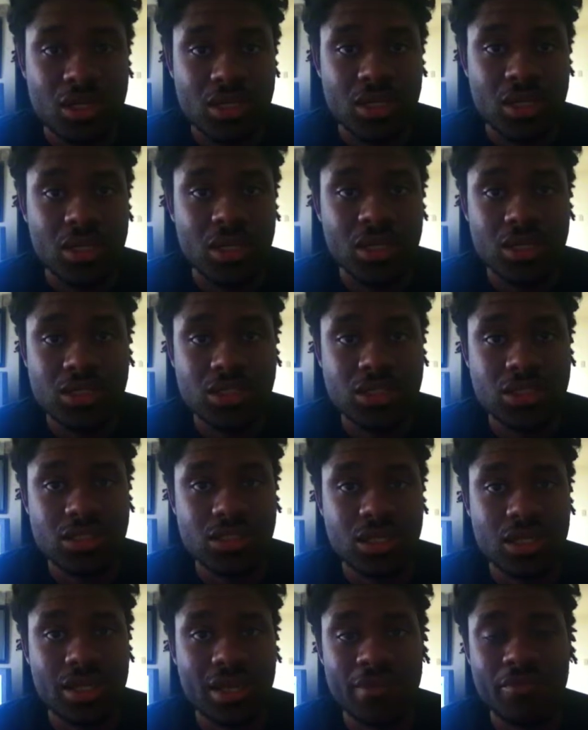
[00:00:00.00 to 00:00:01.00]
The
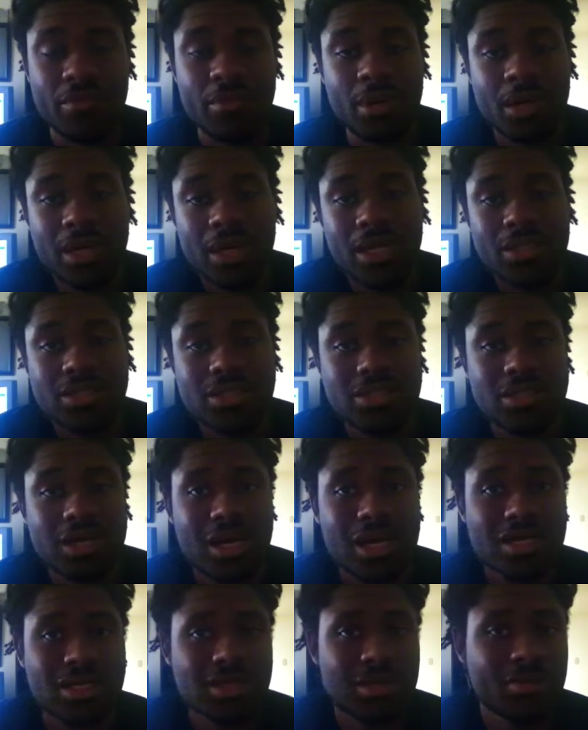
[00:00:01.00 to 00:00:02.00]
easiest thing. Everybody has a
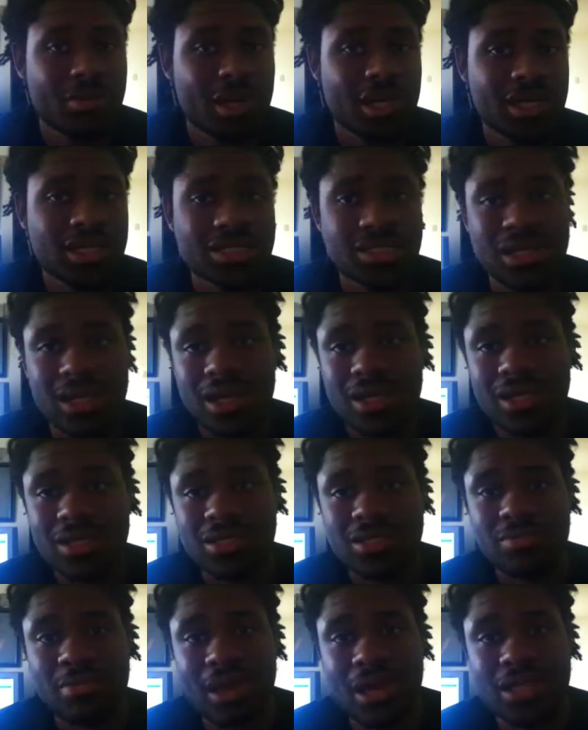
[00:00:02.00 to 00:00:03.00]
talent. Somebody's
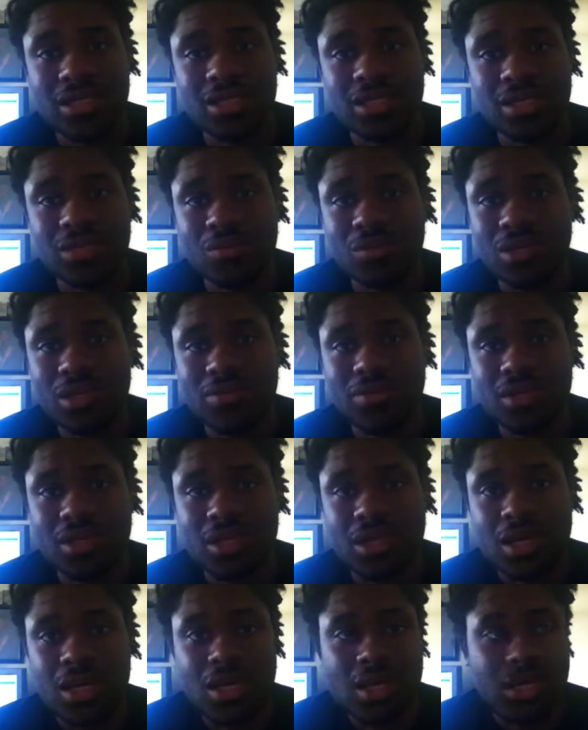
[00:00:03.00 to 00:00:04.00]
talent is basking,
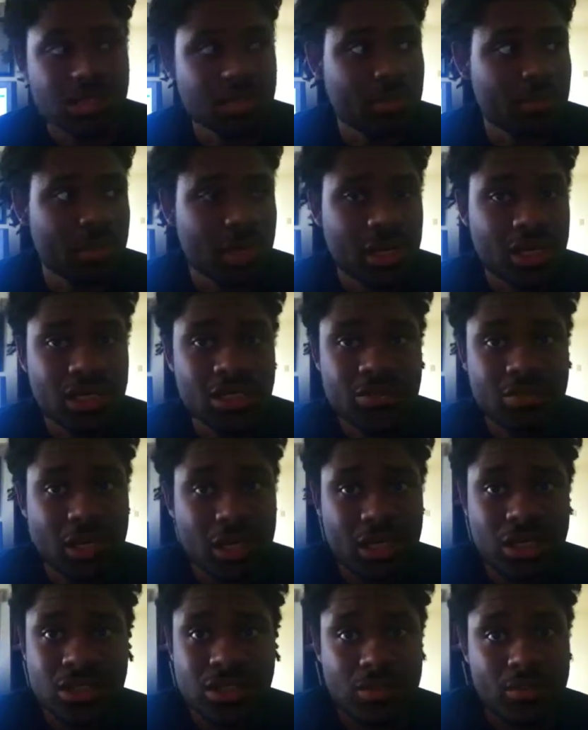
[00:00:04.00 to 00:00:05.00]
weaving. Somebody is
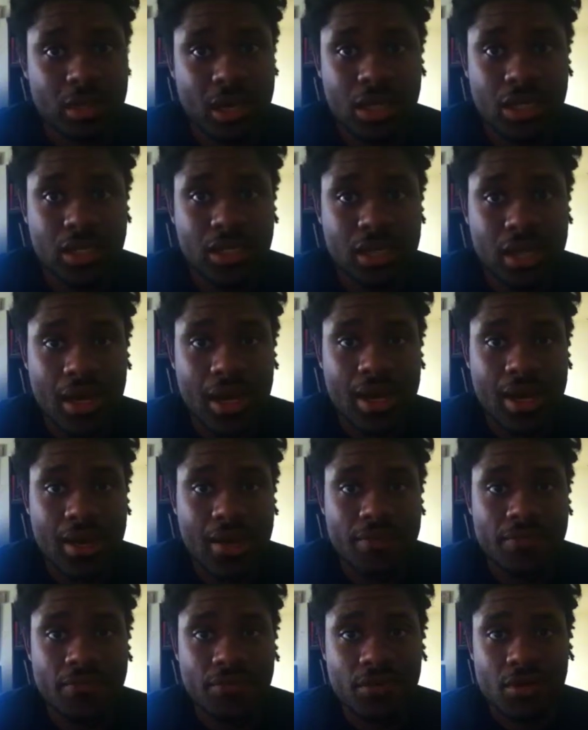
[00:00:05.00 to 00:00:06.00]
making somebody
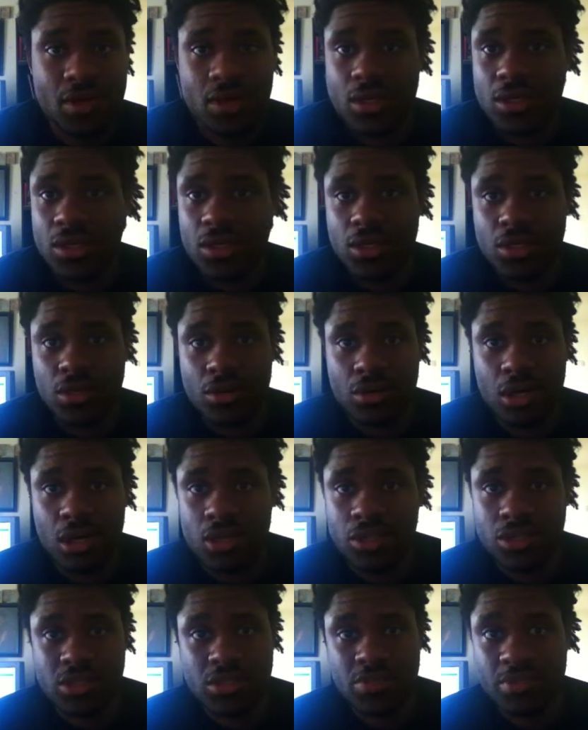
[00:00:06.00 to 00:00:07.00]
laugh.
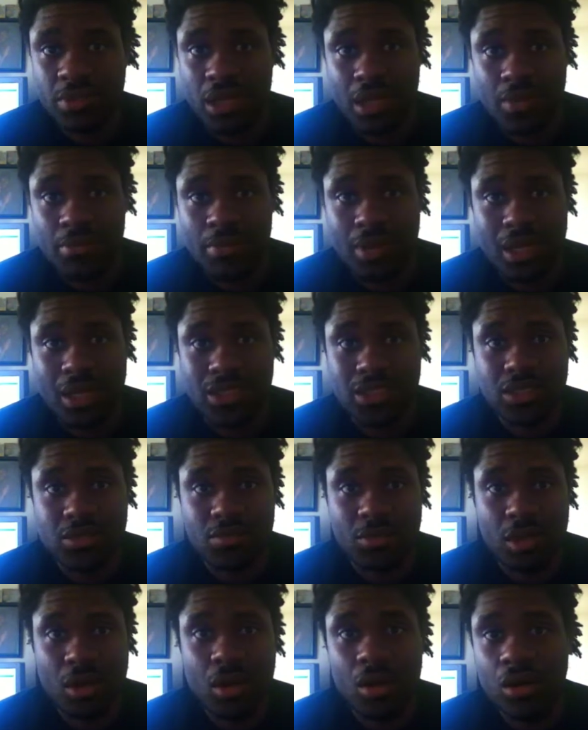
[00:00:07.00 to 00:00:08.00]
Others is playing
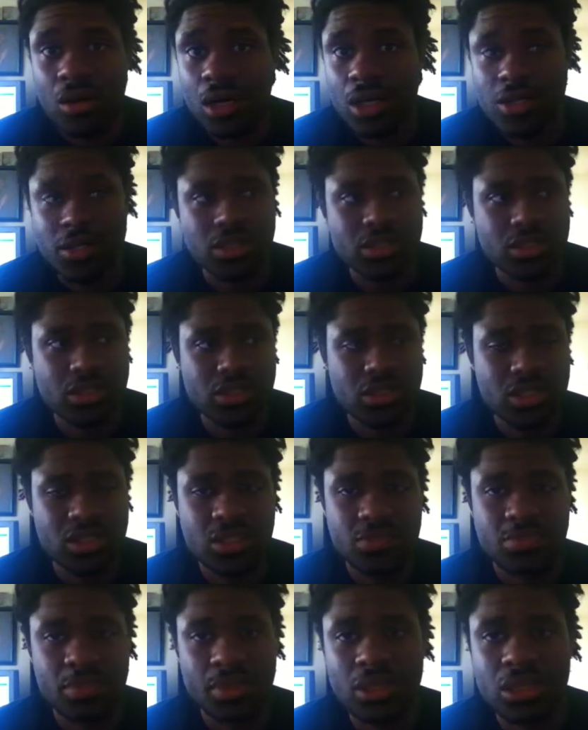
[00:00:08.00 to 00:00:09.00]
basketball. Others is
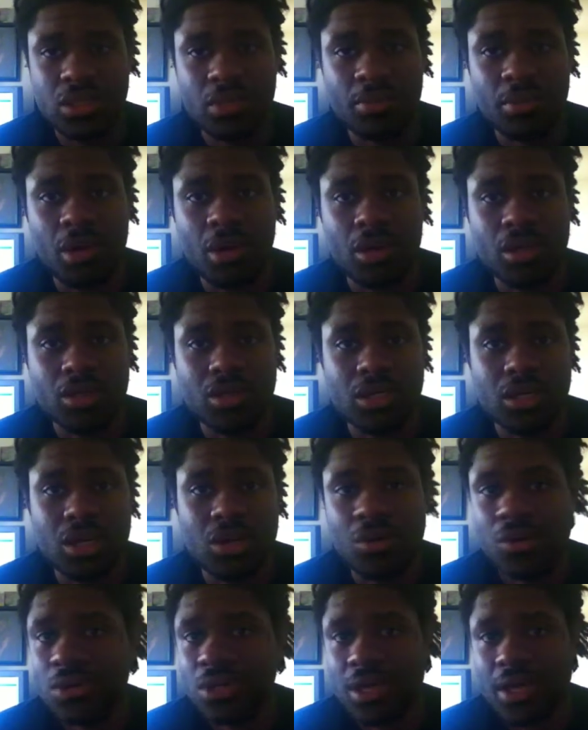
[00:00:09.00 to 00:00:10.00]
just spinning the ball
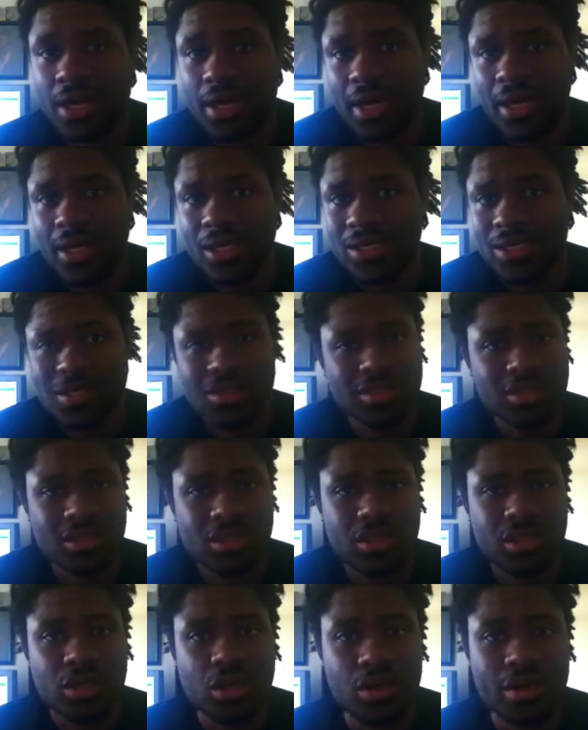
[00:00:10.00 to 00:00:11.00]
on their hand.
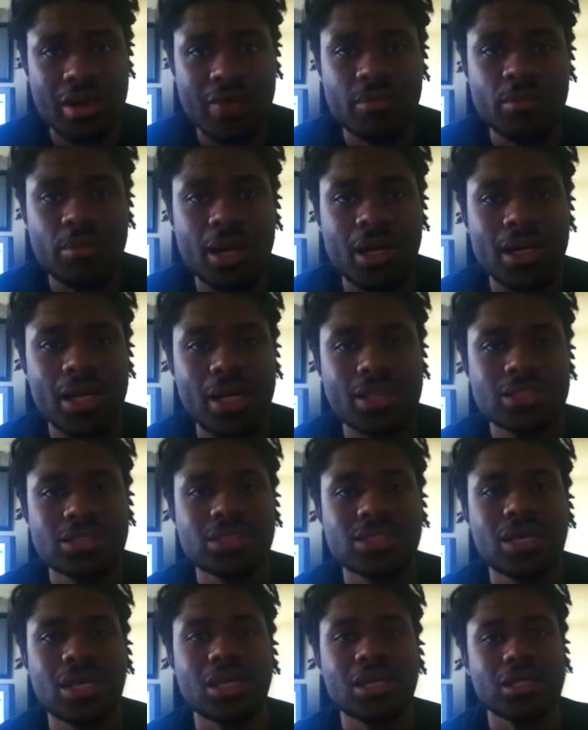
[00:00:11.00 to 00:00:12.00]
Everybody has
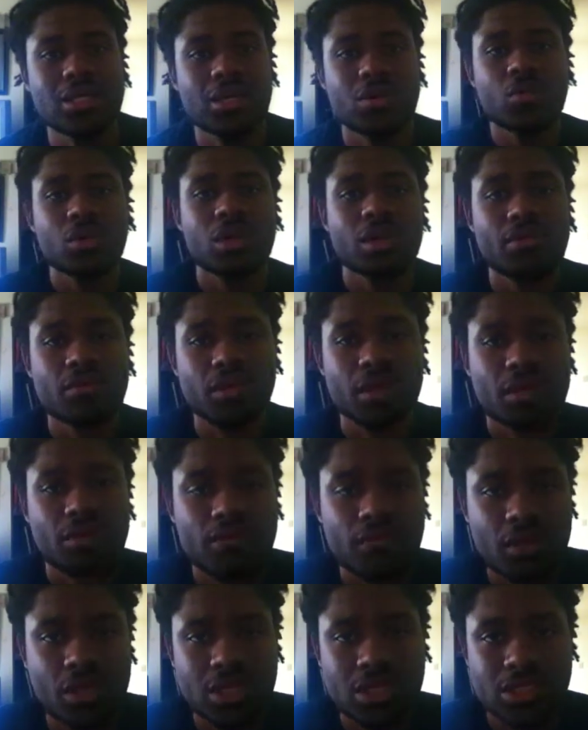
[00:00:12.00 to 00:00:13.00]
a talent in whatever they
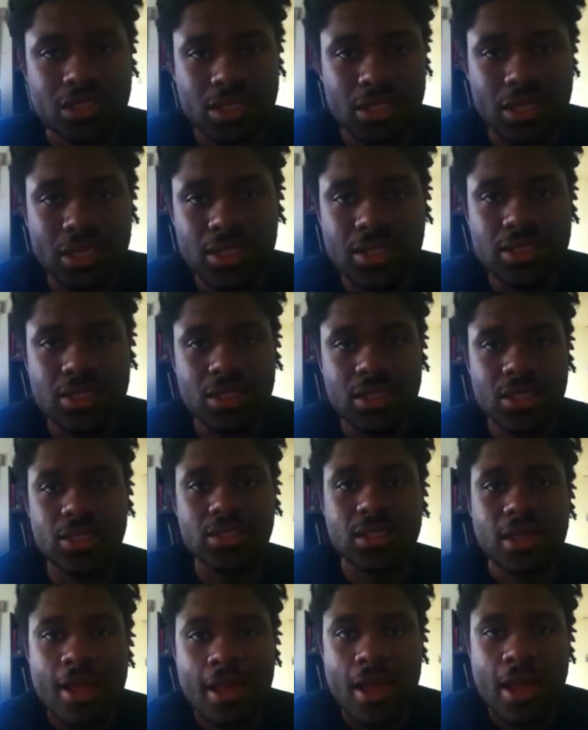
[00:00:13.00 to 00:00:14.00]
feel is the
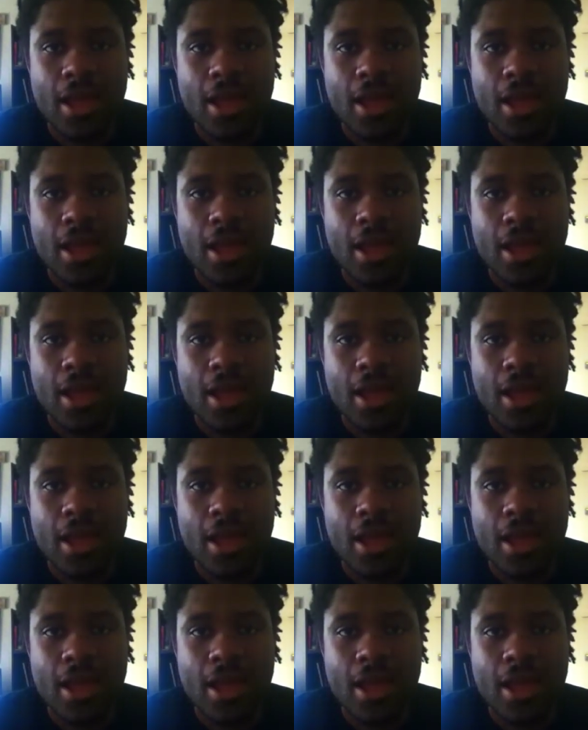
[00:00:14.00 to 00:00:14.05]
easiest.